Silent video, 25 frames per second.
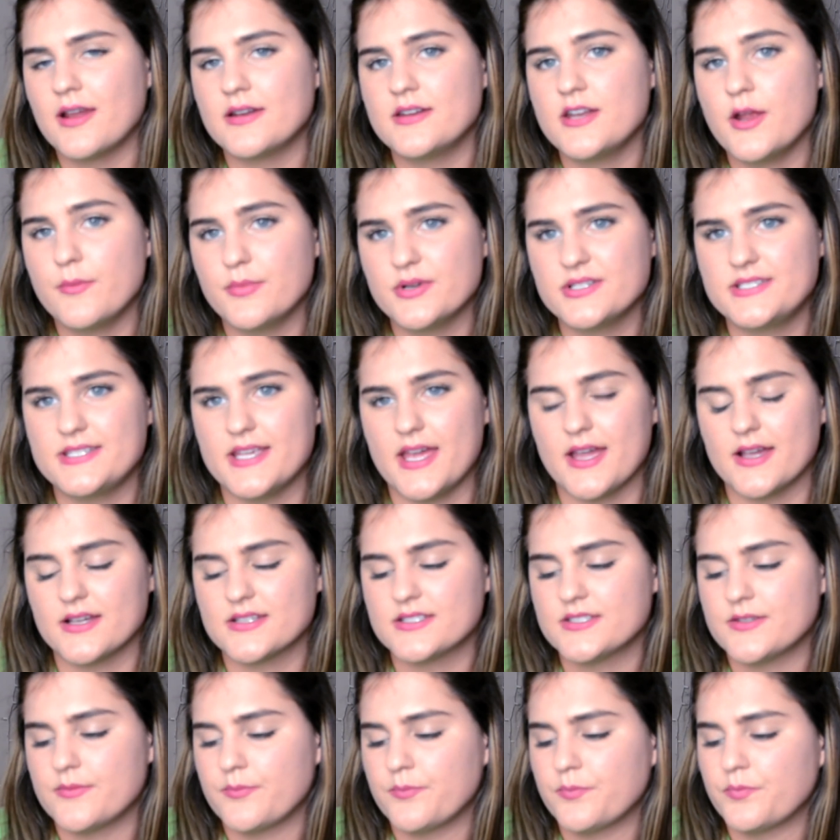Number
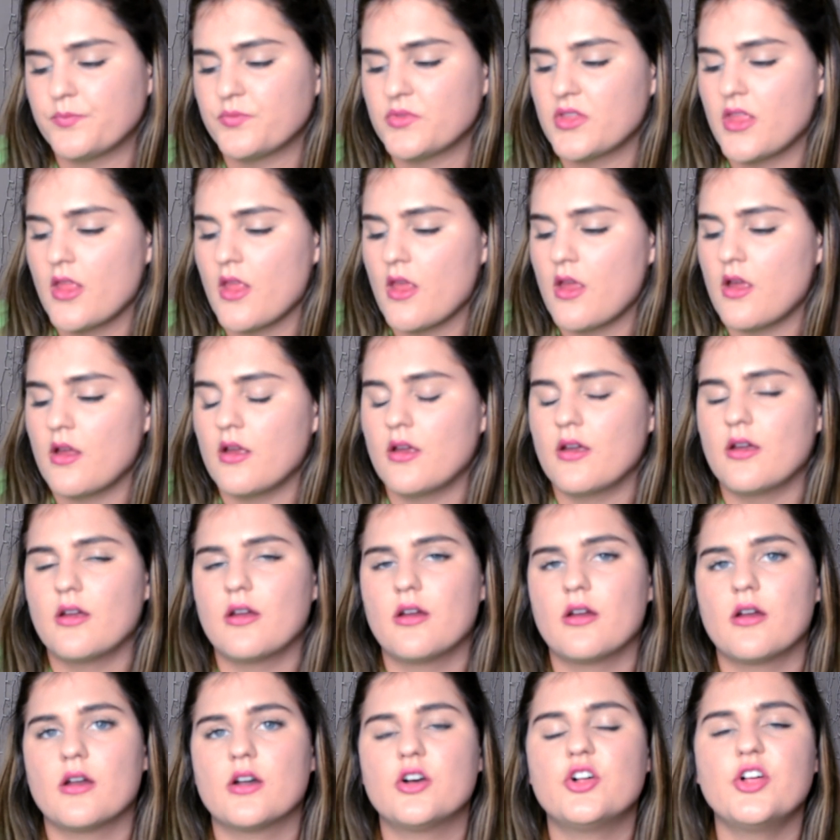six,
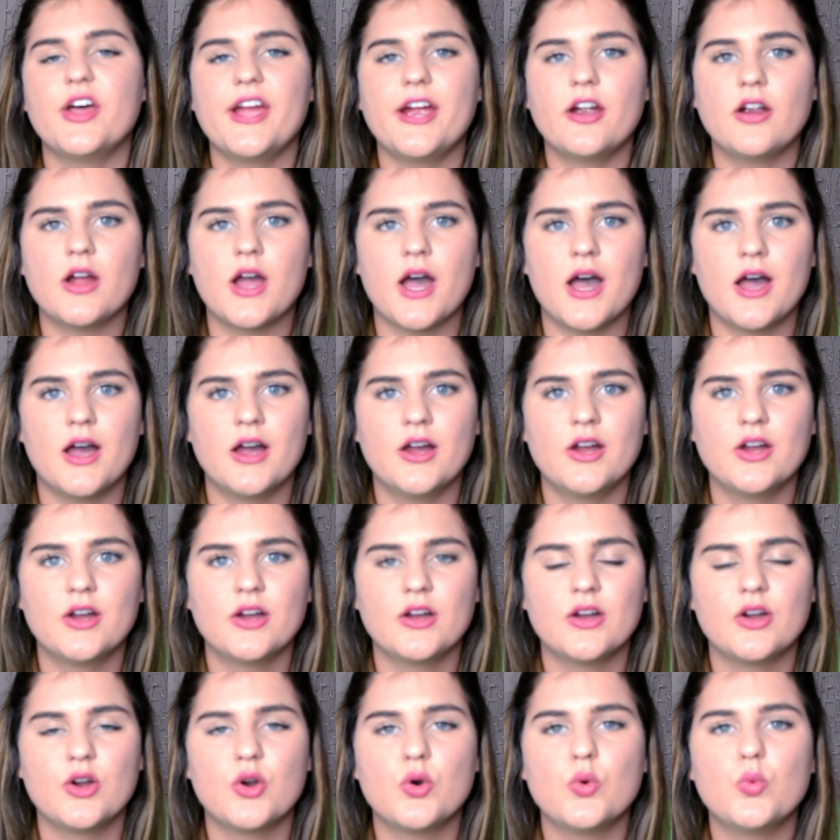Clara,
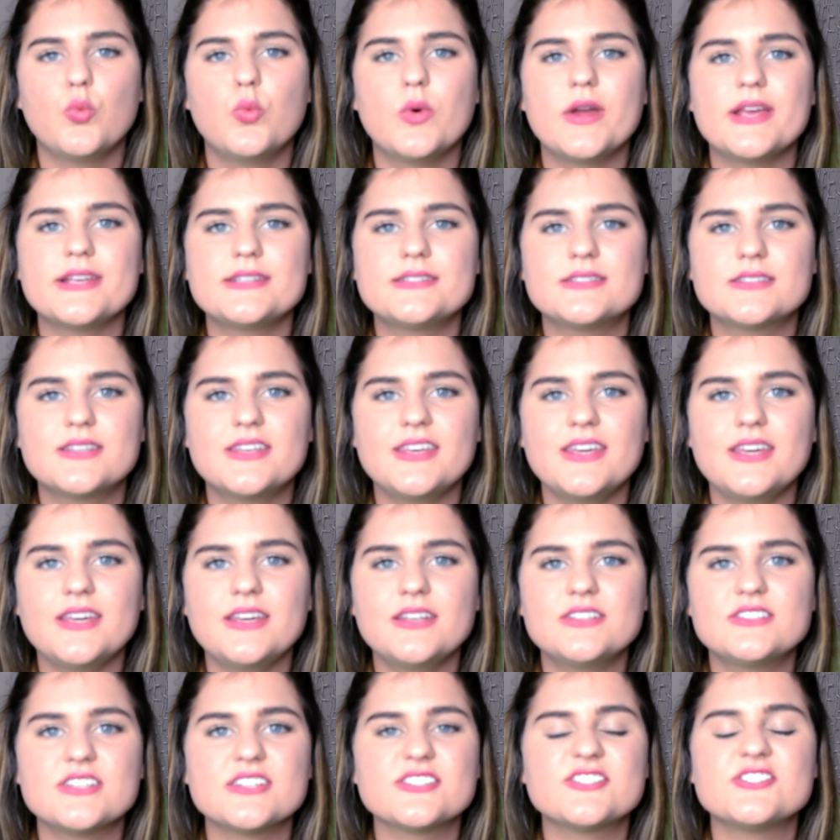
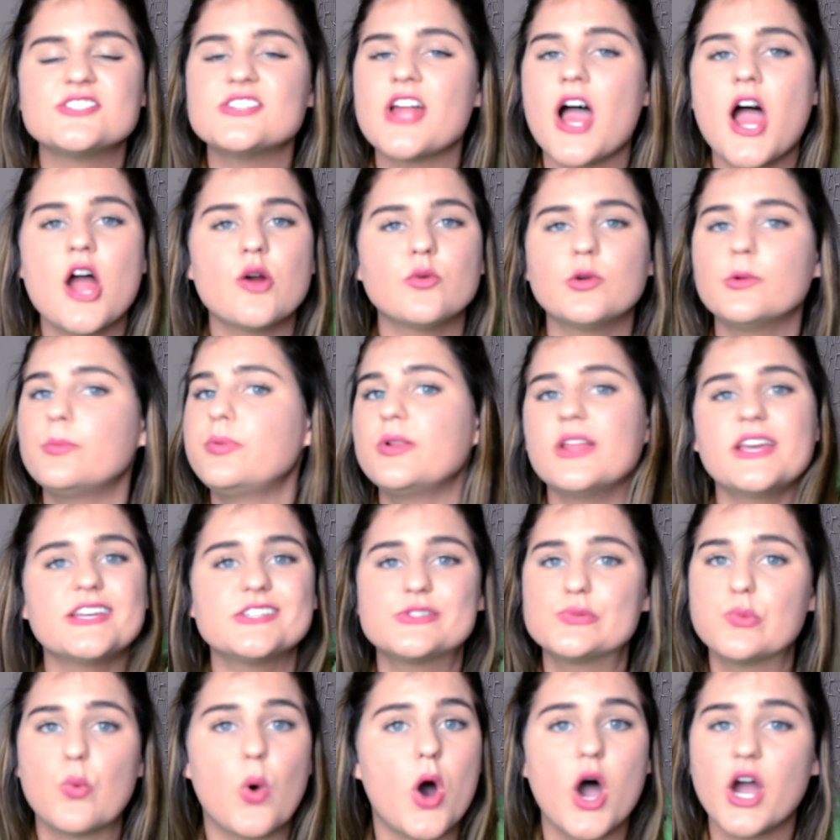whiskey does not
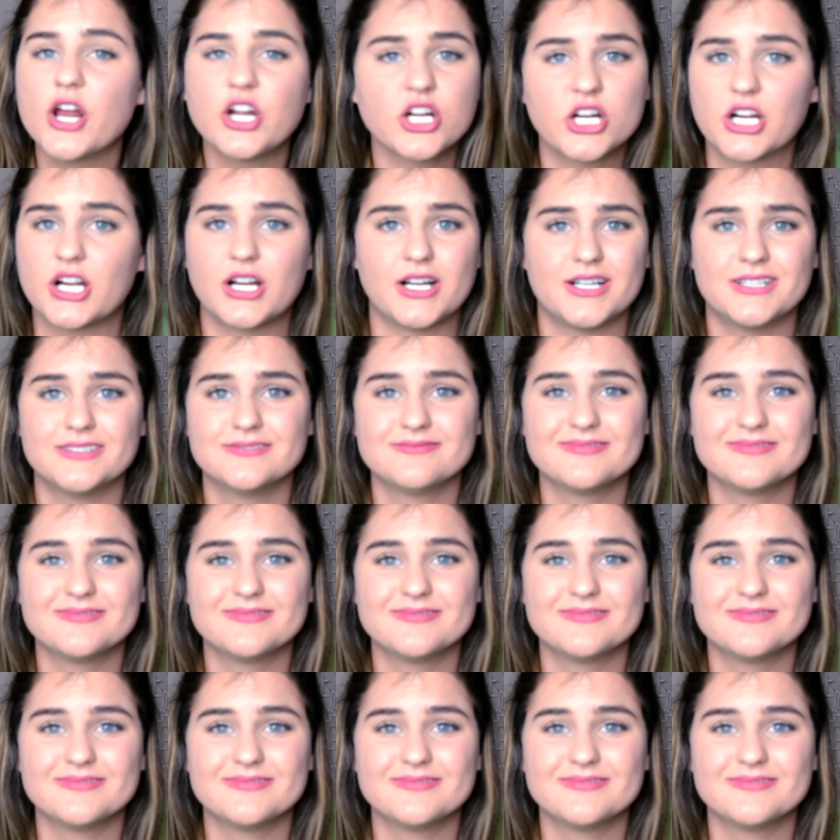replace water.